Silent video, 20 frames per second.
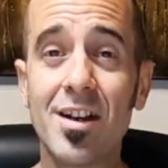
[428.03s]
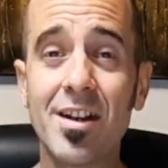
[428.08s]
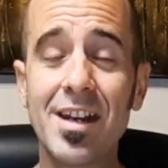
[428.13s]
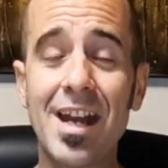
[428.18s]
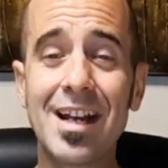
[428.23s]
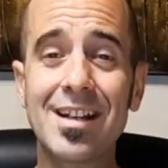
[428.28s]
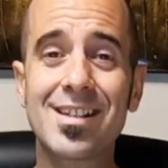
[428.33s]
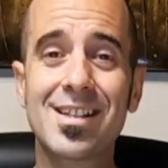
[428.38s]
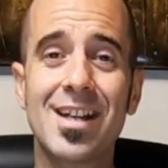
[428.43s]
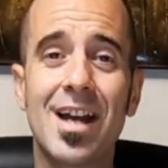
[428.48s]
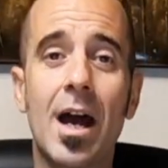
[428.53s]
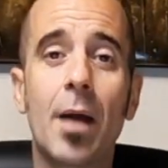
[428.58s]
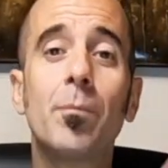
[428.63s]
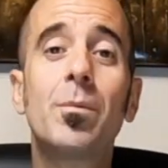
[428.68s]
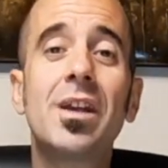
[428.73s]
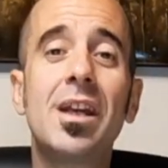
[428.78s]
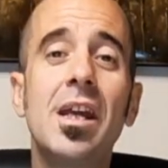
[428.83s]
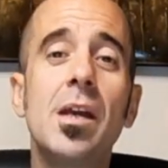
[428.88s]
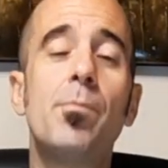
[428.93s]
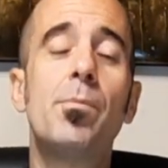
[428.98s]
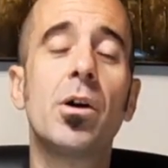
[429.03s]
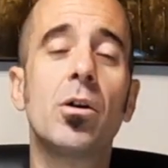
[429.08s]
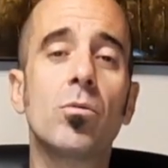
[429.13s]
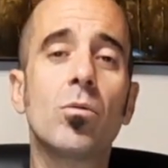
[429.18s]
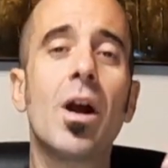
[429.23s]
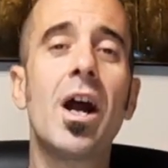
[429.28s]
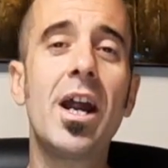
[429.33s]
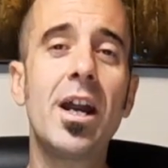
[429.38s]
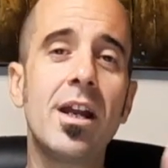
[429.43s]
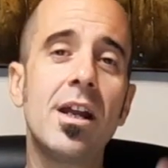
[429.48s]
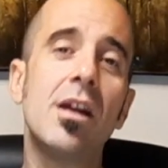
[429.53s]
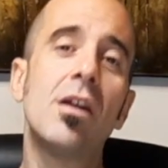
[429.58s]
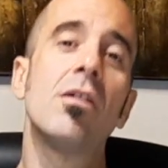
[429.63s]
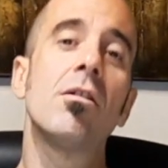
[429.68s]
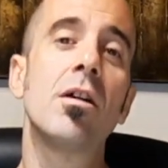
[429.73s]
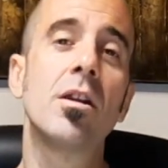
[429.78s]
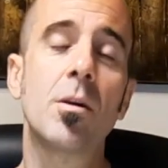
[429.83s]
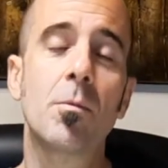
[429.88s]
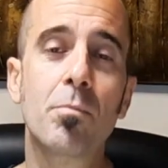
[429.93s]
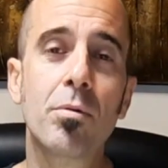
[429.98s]
next time, keep it right here
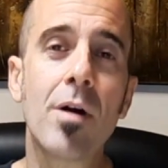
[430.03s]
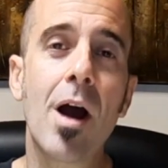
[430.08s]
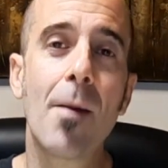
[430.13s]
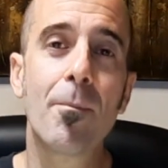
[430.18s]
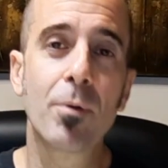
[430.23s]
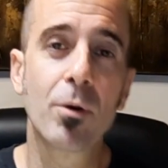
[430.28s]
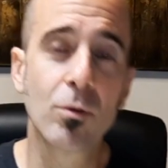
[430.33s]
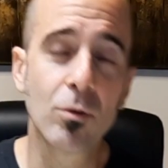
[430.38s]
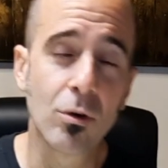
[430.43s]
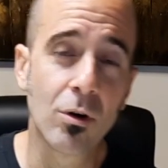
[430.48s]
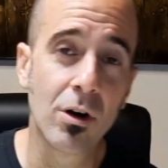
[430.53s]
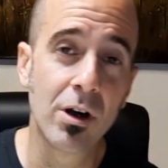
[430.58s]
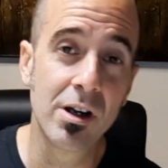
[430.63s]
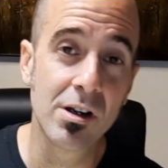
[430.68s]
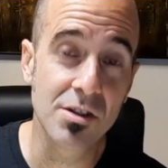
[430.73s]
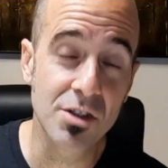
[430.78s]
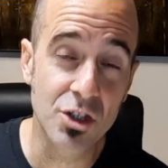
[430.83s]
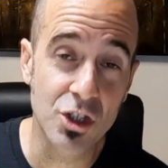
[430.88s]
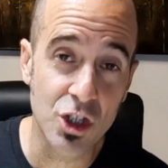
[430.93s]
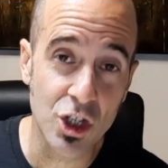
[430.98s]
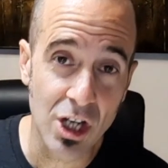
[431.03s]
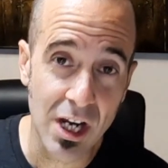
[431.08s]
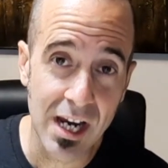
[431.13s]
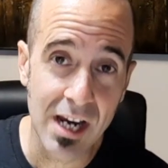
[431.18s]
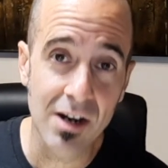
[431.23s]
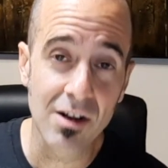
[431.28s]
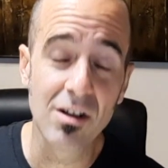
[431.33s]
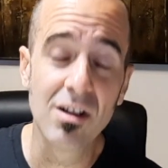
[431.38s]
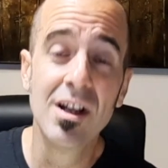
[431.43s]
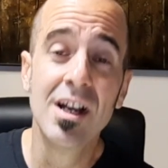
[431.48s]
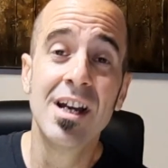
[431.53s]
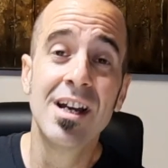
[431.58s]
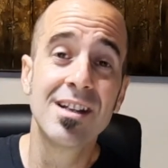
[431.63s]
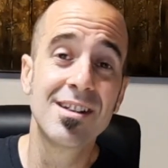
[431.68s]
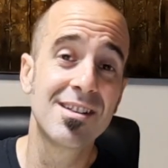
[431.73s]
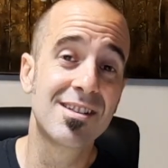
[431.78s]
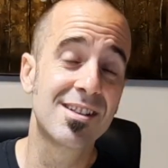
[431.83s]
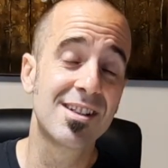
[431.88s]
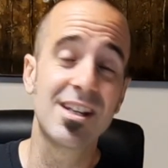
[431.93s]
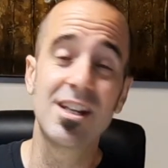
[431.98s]
on the Proper Royals channel to
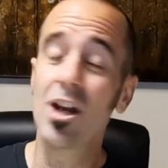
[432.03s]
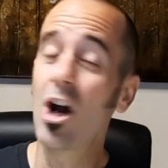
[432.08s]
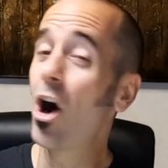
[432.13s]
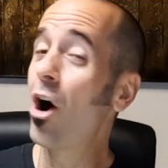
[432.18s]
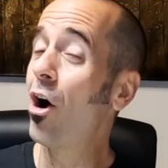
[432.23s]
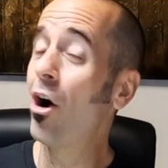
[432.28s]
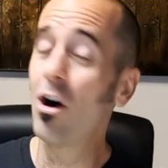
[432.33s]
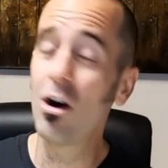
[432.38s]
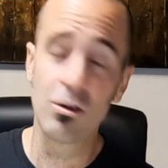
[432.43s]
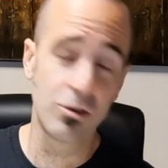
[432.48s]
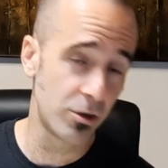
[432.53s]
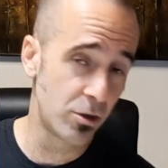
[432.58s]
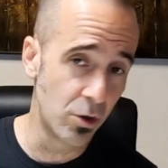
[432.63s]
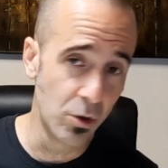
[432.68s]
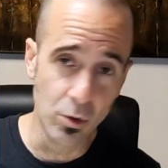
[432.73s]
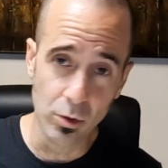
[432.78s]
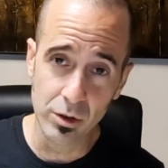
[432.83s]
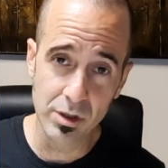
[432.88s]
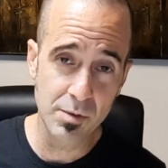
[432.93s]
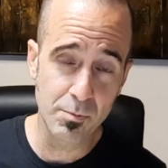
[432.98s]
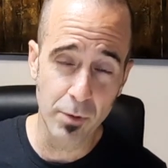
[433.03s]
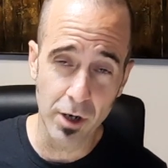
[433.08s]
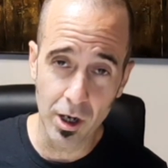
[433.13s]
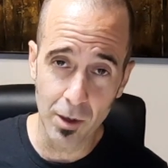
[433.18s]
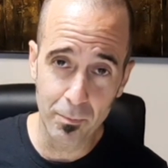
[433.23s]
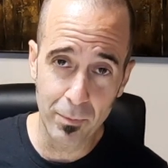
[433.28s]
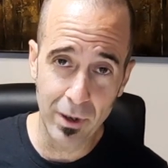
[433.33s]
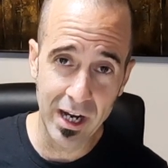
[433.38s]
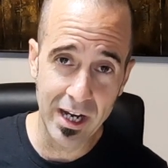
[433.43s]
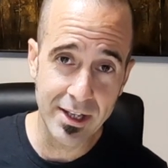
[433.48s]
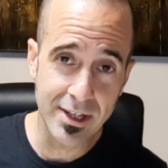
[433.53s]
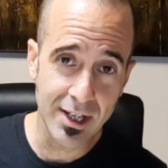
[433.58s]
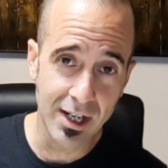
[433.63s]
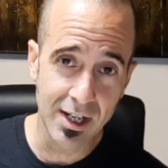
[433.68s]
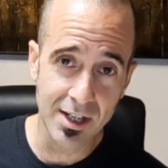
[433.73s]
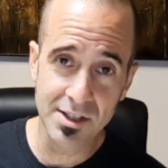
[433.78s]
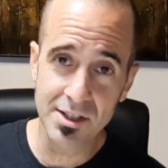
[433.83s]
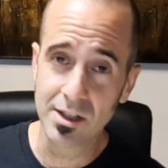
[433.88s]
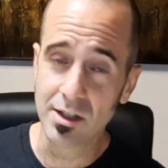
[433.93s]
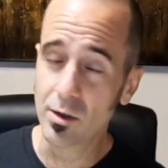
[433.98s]
see all the coolest ball
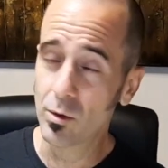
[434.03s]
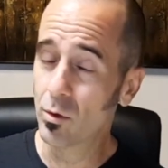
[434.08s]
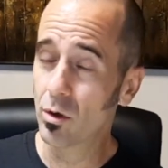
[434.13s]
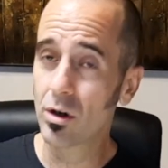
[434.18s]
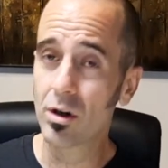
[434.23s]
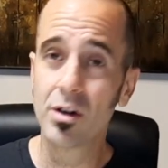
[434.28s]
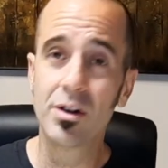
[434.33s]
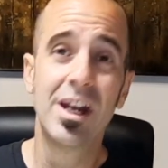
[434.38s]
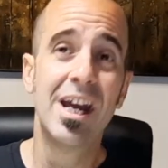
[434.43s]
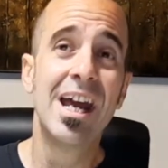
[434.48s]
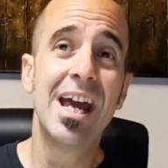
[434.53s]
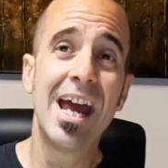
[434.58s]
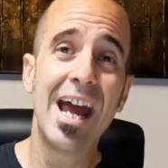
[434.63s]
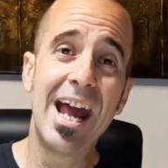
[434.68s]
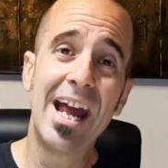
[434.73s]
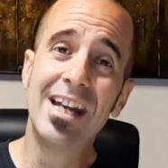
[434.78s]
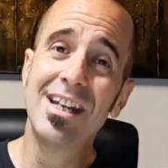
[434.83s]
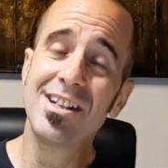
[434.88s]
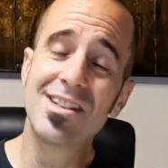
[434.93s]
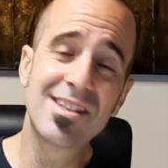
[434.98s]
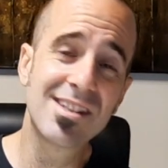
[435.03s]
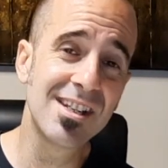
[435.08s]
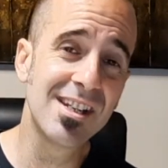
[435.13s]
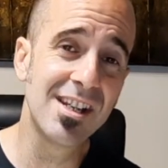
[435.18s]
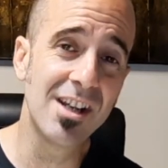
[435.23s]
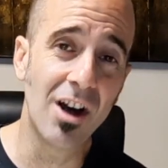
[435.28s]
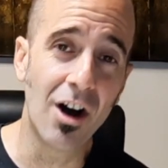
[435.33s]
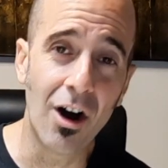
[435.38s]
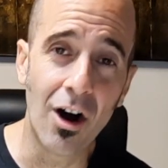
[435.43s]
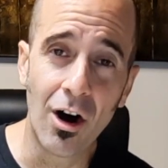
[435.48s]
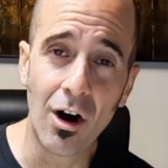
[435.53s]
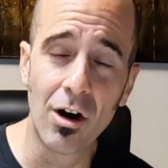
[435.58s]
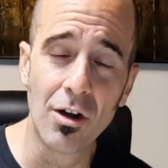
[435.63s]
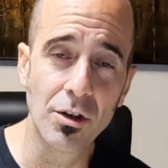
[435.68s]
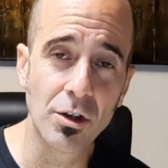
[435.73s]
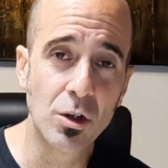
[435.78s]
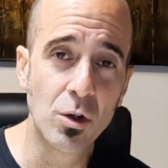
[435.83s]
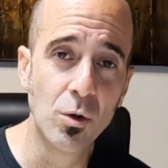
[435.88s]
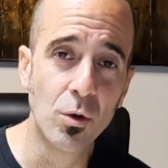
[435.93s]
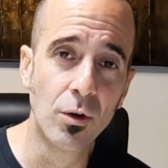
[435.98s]
pythons in the world and to see all the
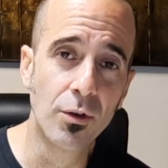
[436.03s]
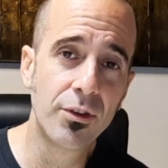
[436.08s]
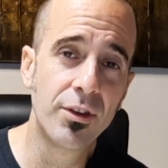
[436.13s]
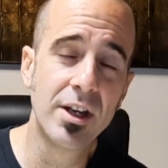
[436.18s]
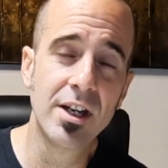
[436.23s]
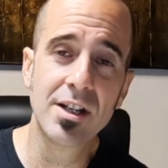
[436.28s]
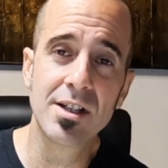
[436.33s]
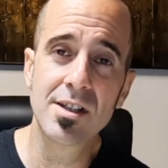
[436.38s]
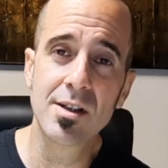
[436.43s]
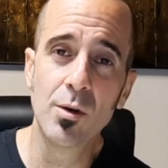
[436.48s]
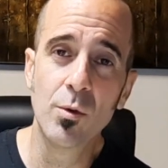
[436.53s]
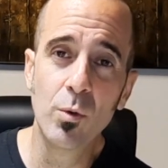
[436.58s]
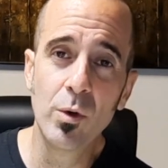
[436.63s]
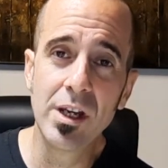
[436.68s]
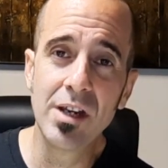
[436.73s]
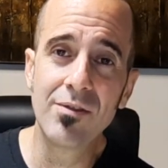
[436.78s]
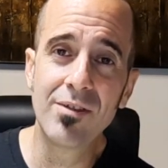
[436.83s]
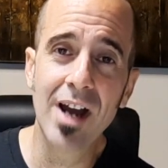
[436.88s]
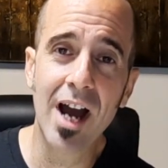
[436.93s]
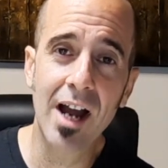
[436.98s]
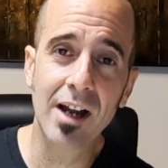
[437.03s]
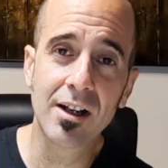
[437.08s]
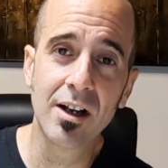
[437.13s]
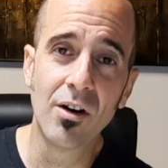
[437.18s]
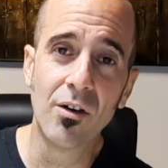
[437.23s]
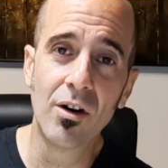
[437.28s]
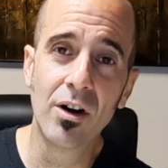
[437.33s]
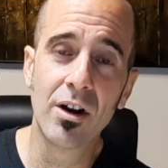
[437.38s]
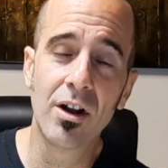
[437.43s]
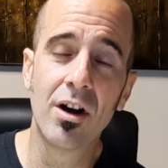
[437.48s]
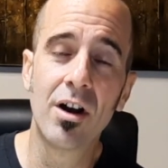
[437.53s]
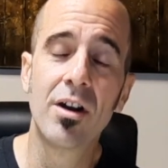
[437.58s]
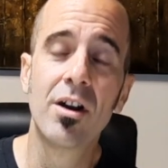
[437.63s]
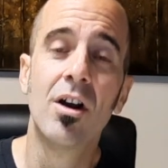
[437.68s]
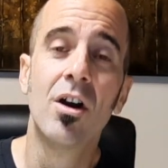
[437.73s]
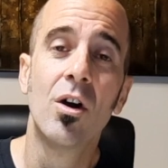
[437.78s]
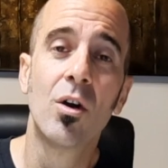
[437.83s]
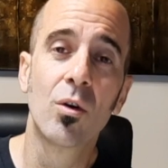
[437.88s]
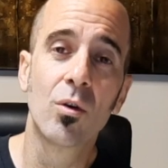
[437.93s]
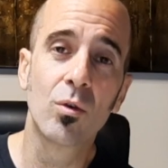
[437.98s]
cool things that we've got going on
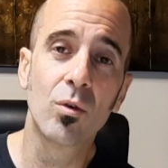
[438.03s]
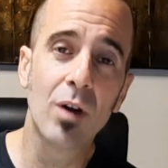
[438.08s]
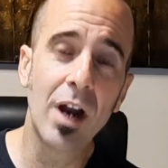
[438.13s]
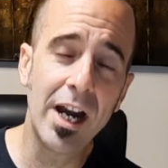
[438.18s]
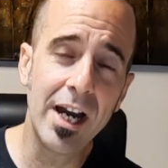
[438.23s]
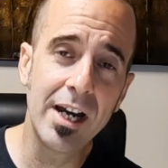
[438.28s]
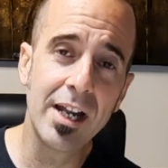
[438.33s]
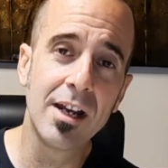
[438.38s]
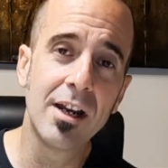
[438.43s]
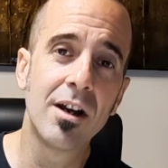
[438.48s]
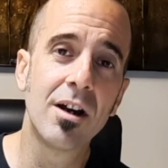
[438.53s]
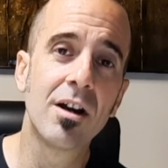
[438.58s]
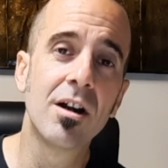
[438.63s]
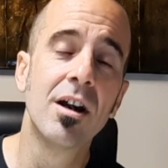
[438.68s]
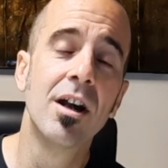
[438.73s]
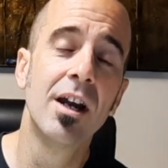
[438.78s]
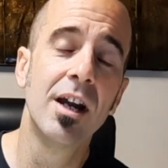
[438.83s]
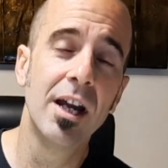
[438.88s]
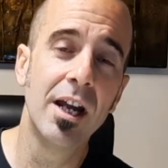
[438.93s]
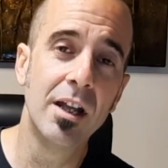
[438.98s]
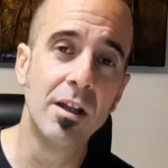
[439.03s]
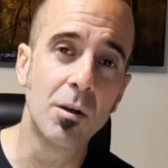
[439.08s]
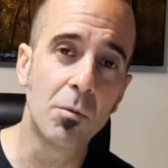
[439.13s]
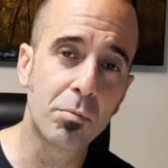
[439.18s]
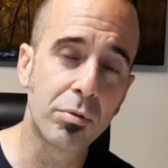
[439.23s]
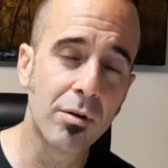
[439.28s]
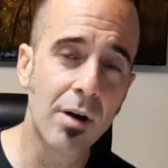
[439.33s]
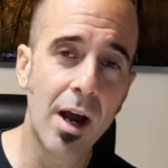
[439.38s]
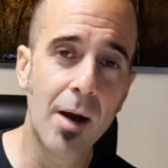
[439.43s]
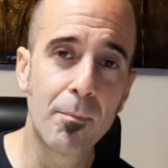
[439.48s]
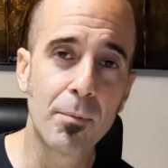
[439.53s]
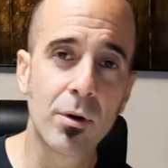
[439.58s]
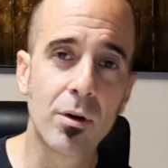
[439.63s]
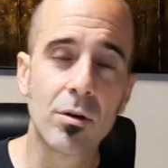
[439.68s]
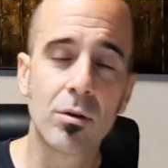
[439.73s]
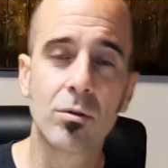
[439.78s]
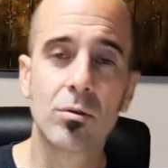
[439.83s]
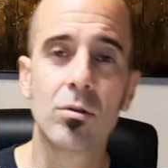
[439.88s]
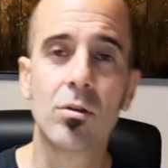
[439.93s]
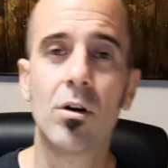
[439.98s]
right here in the Proper
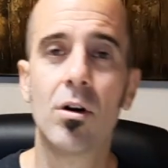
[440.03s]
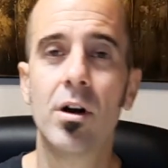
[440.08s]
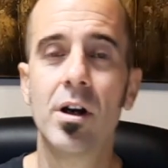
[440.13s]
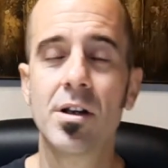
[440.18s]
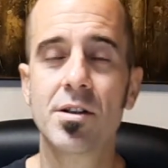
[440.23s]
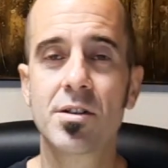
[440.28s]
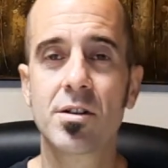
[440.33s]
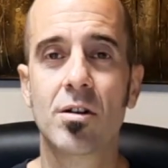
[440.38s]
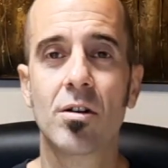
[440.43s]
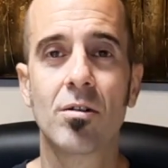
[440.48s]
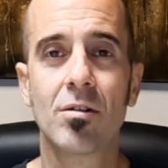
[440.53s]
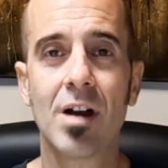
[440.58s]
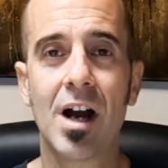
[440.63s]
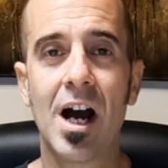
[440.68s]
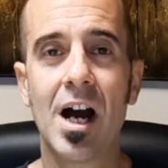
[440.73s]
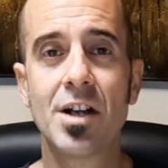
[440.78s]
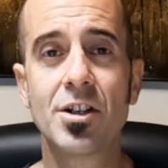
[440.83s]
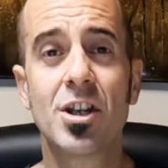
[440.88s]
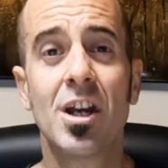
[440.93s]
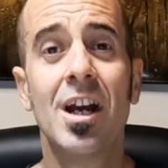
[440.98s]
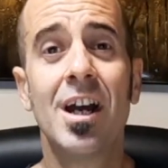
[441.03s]
Royals garage.